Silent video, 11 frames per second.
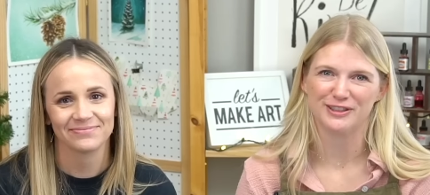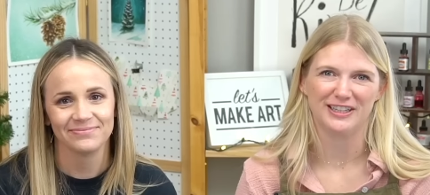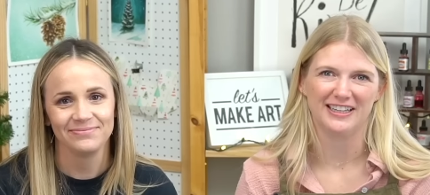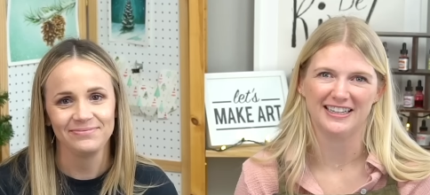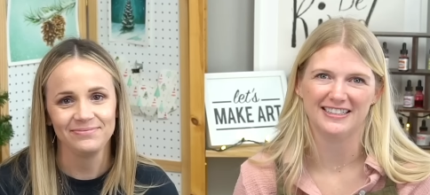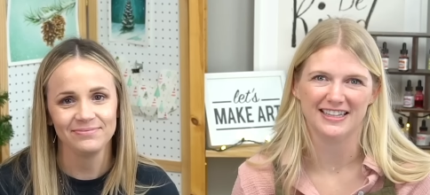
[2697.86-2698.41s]

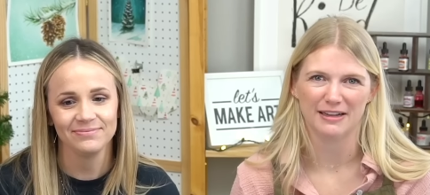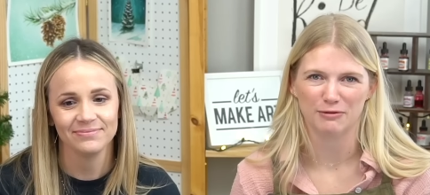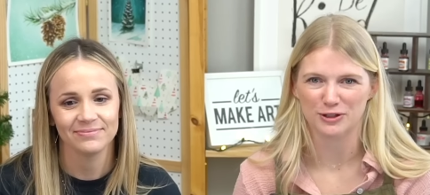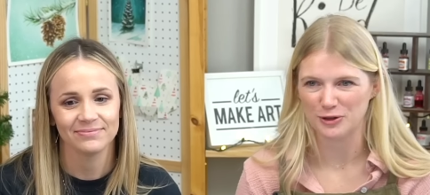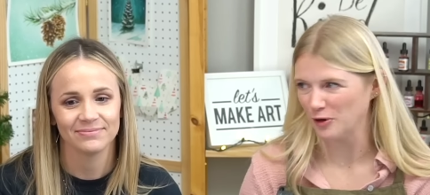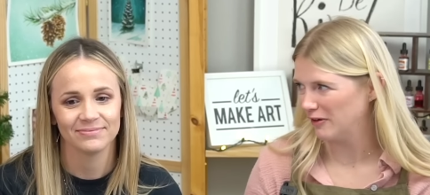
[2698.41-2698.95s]
Speaker 1: she is. And
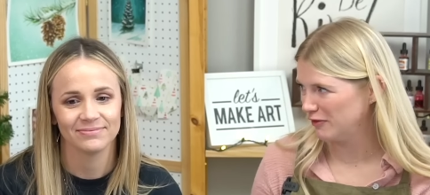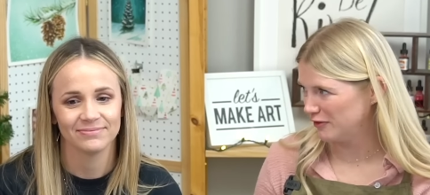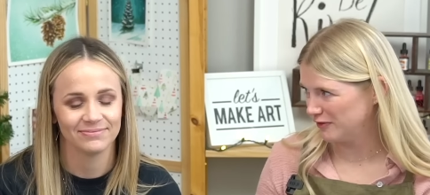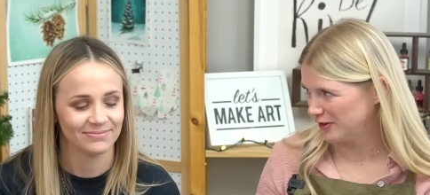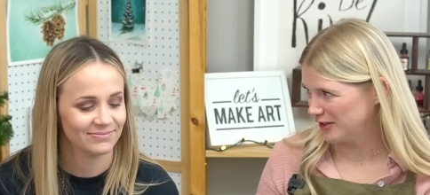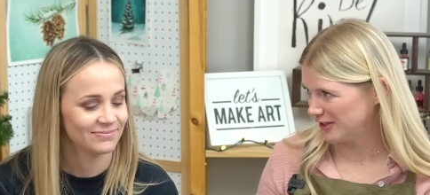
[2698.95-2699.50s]
we're so grateful
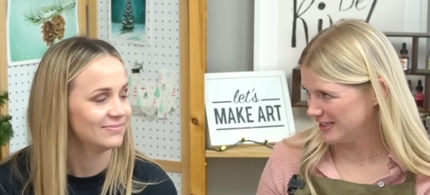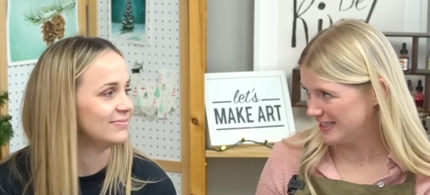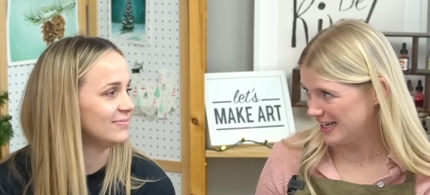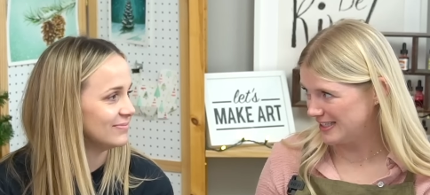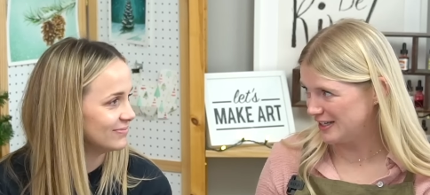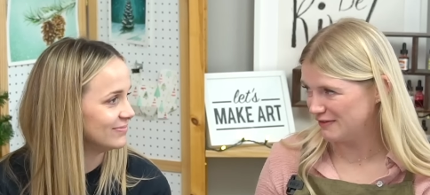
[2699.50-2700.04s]
for
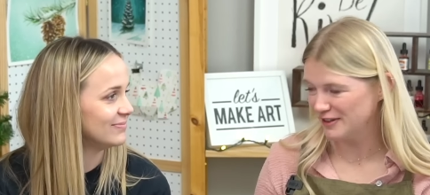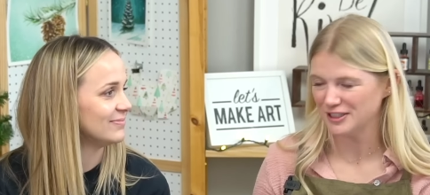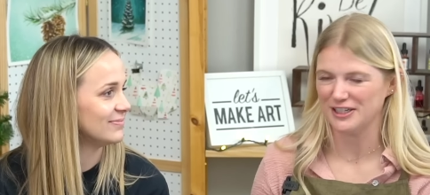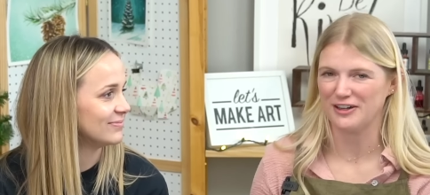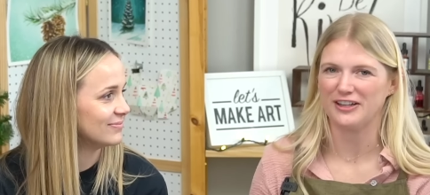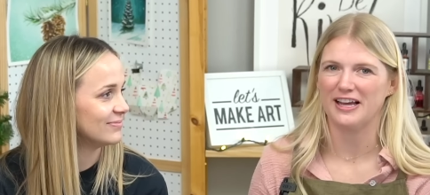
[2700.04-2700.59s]
Stacy for
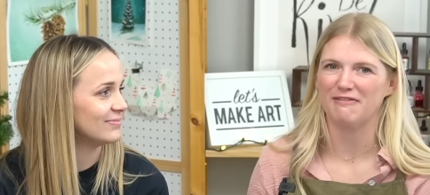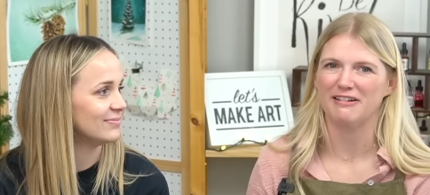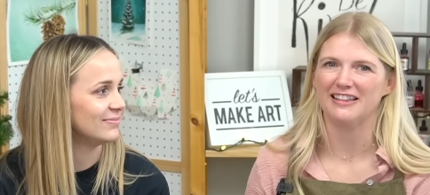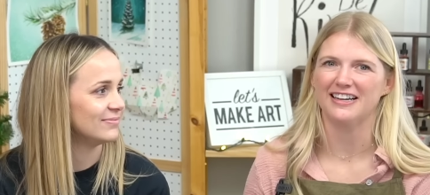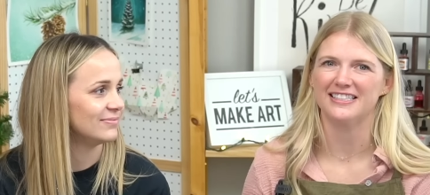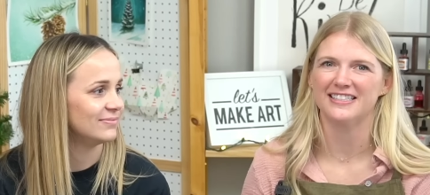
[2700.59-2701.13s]
sharing that
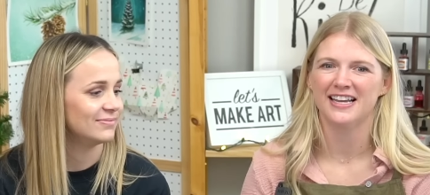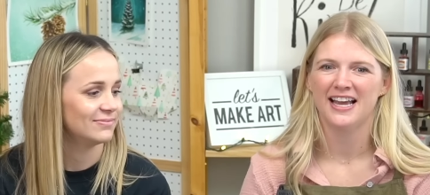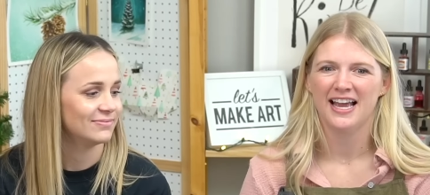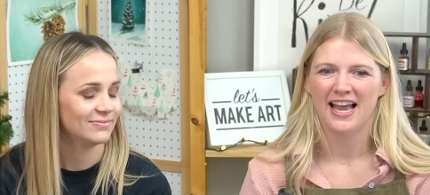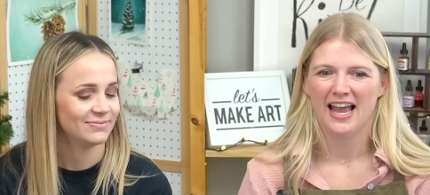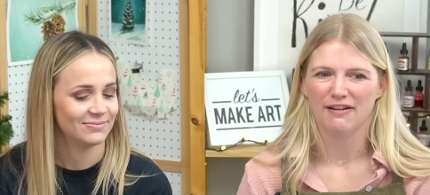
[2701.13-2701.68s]
with us
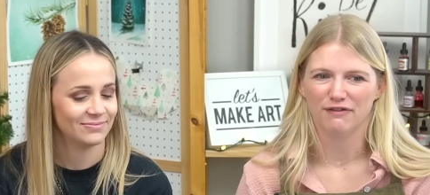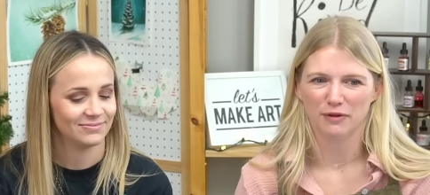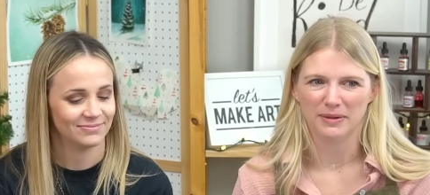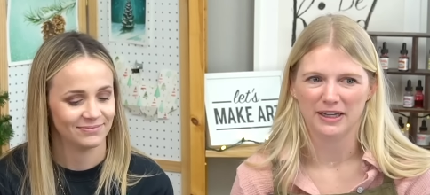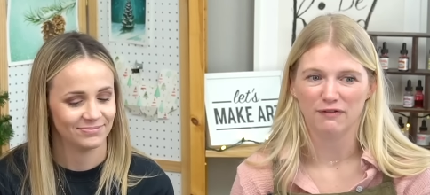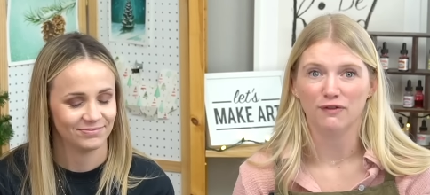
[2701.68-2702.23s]
and for
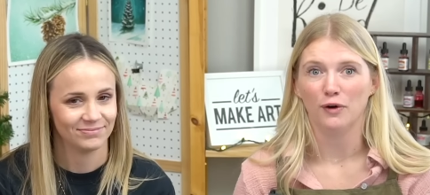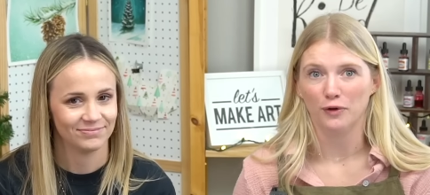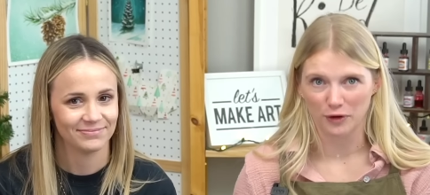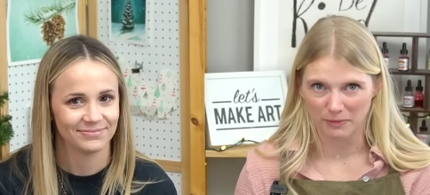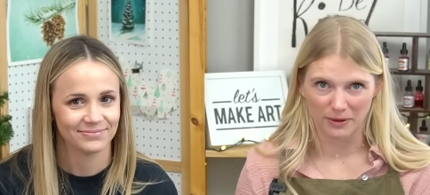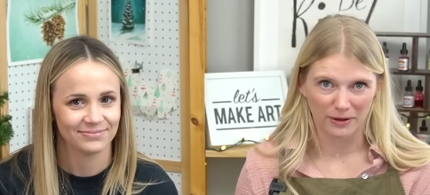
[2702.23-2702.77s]
being
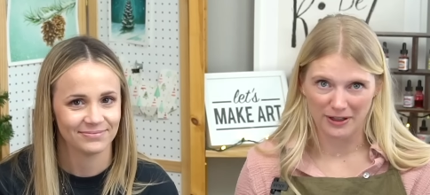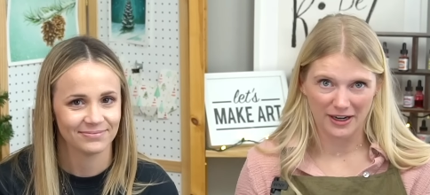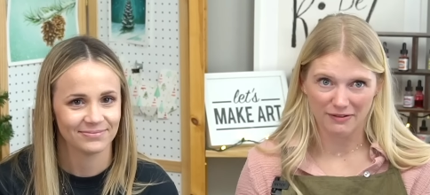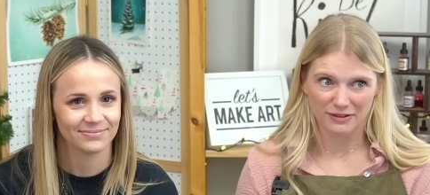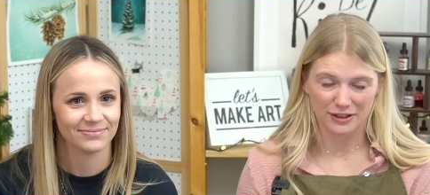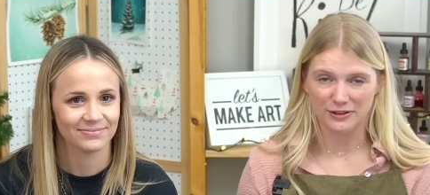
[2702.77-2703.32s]
vulnerable
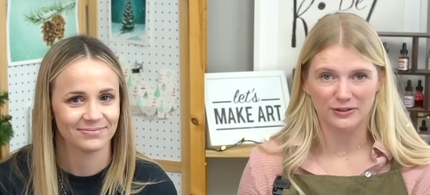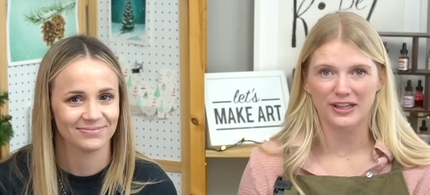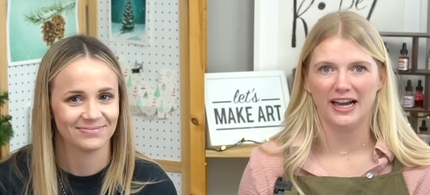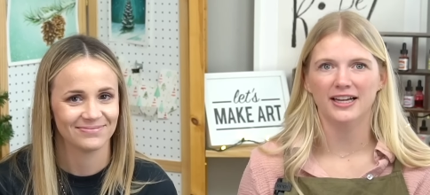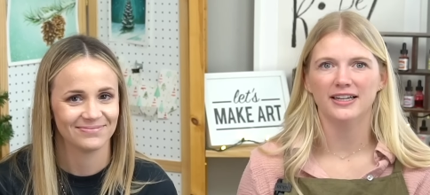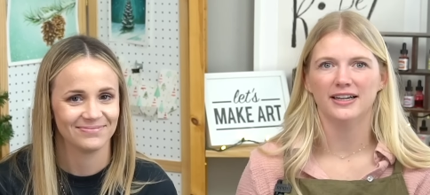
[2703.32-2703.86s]
enough to do
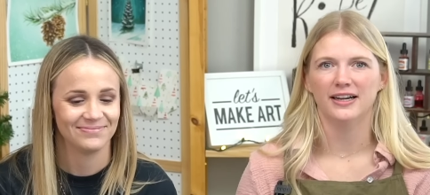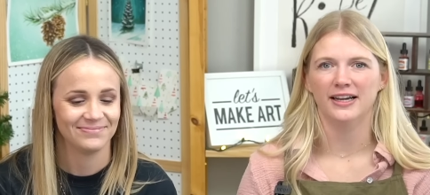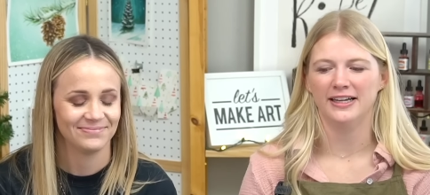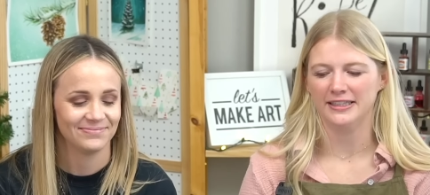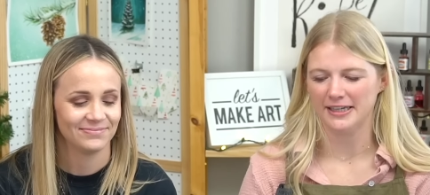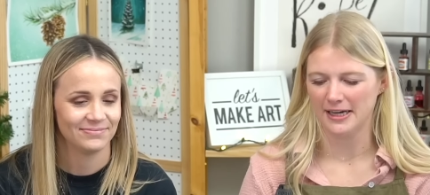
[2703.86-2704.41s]
that. And